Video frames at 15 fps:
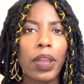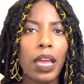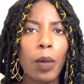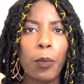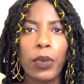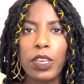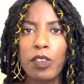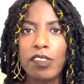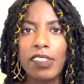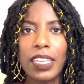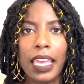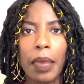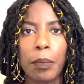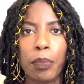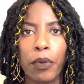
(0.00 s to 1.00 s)
up, we used to
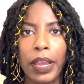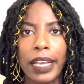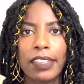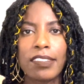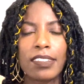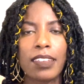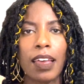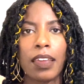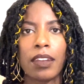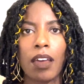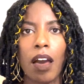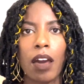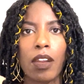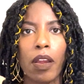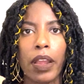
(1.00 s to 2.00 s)
get braids done
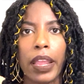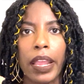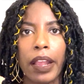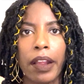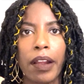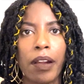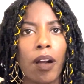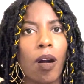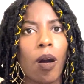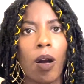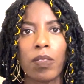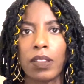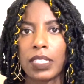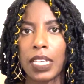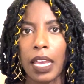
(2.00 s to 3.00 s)
on our hair all
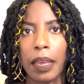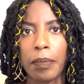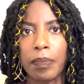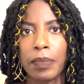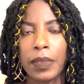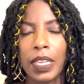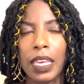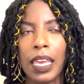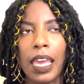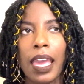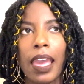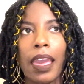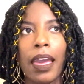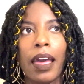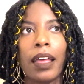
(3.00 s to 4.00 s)
the time.
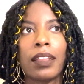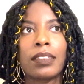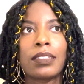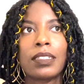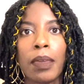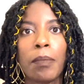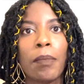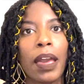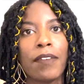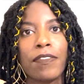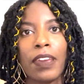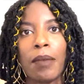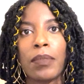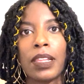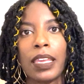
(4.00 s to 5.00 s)
And my
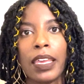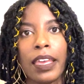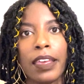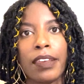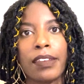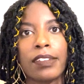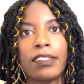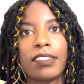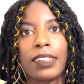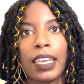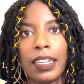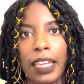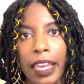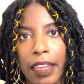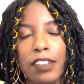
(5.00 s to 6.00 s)
family is
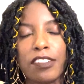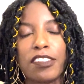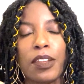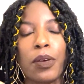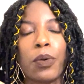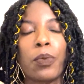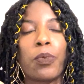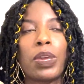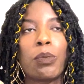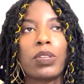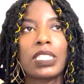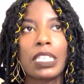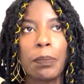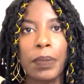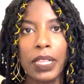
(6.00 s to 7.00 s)
Ghanaian, so we would
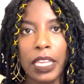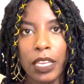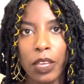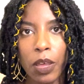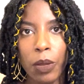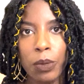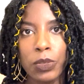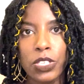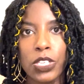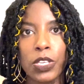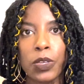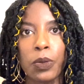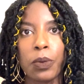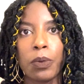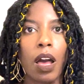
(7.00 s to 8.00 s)
typically go
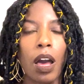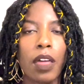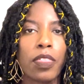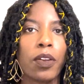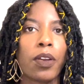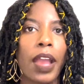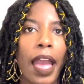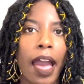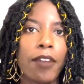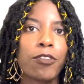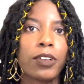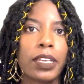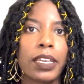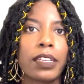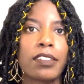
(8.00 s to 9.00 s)
to other
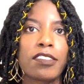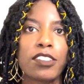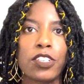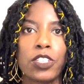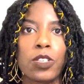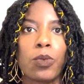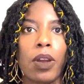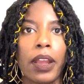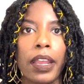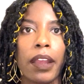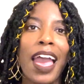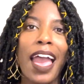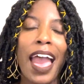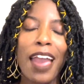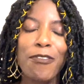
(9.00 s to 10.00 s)
Africans to do our
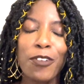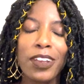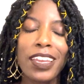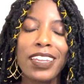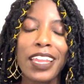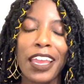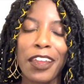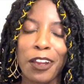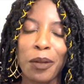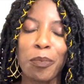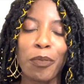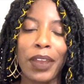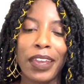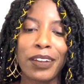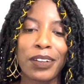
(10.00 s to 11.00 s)
hair. African hair
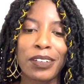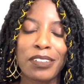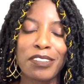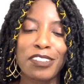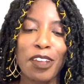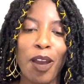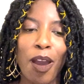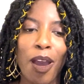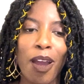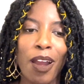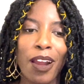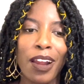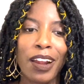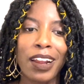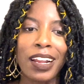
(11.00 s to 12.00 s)
braiders
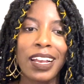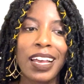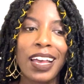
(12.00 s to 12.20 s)
are